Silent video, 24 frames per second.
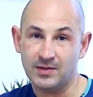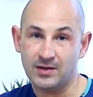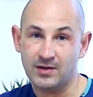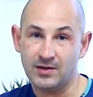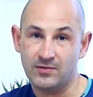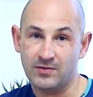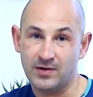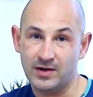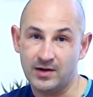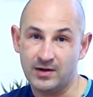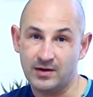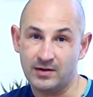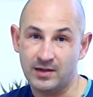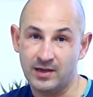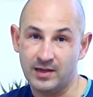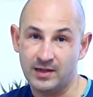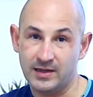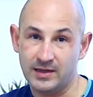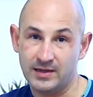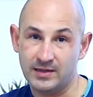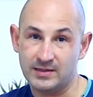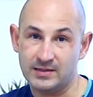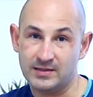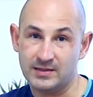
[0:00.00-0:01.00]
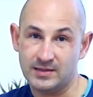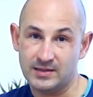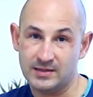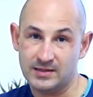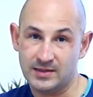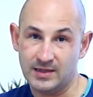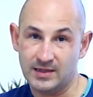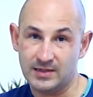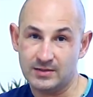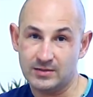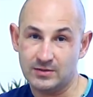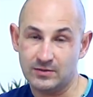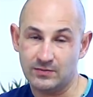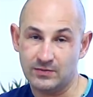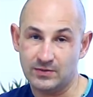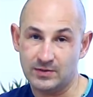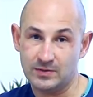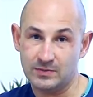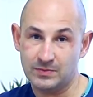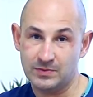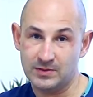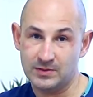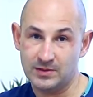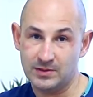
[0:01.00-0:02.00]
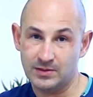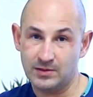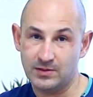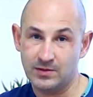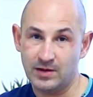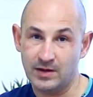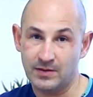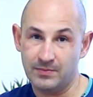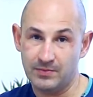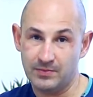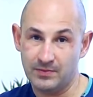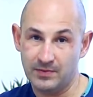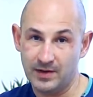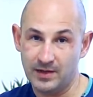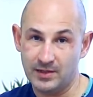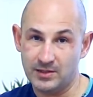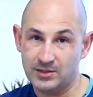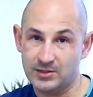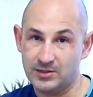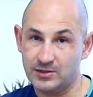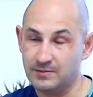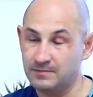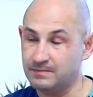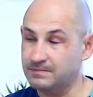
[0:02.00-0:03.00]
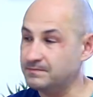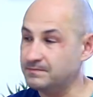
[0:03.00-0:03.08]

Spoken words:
greater clinical success of this particular operation.